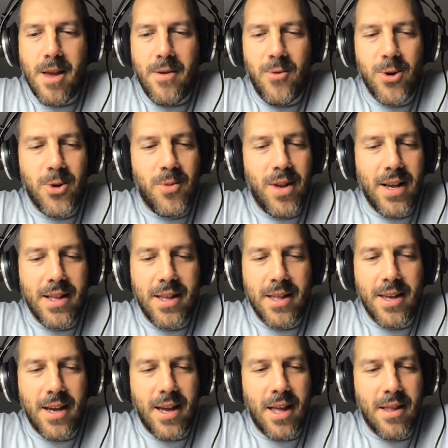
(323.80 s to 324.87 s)
Wish me luck
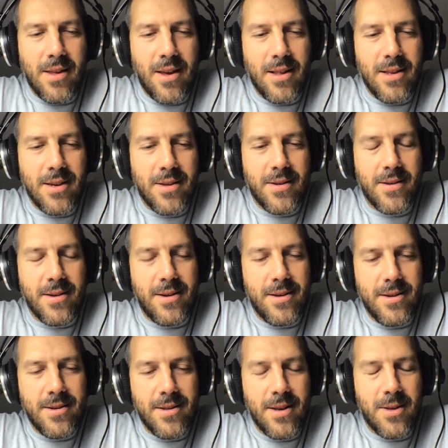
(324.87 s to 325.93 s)
that I can sell
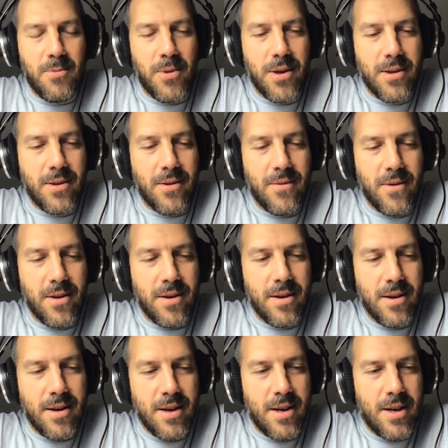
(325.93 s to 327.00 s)
this beast of a
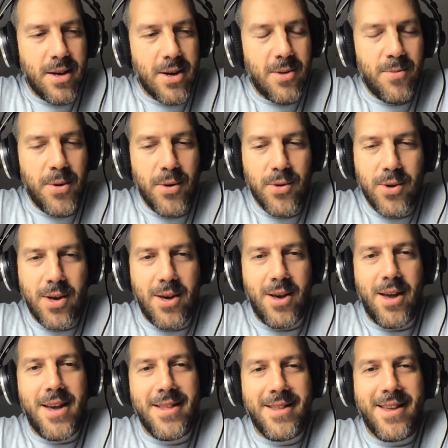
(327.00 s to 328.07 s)
computer
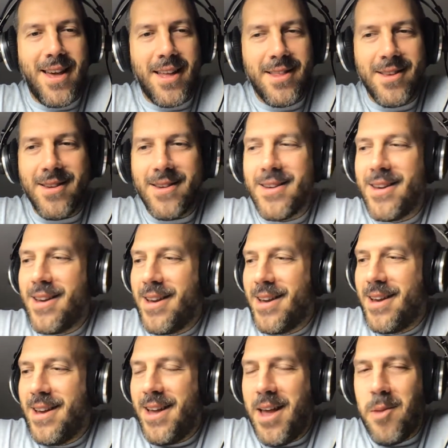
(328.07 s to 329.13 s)
and get a
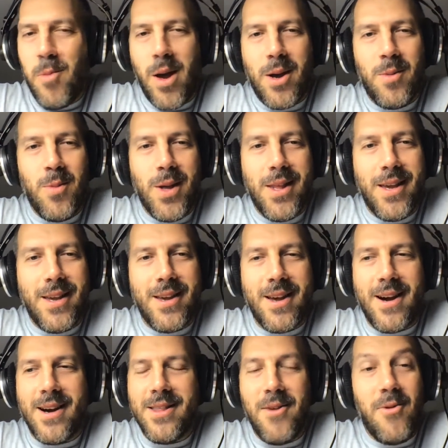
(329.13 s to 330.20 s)
Mac Mini.
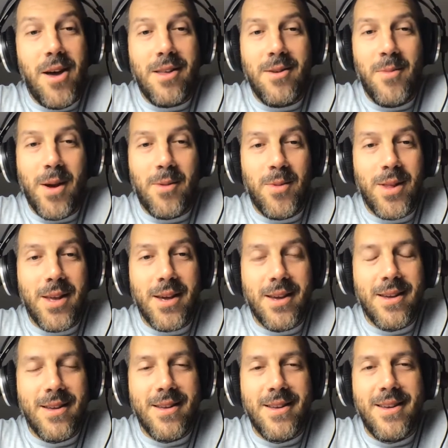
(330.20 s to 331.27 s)
I never had a Mac Mini,
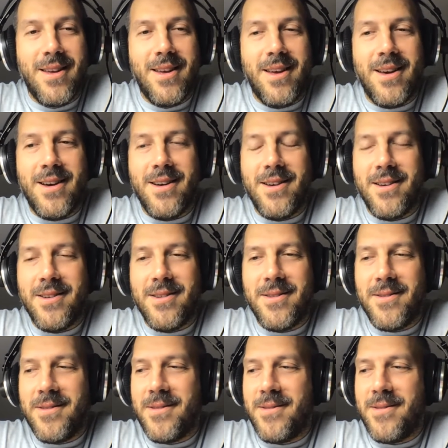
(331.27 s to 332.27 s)
uh,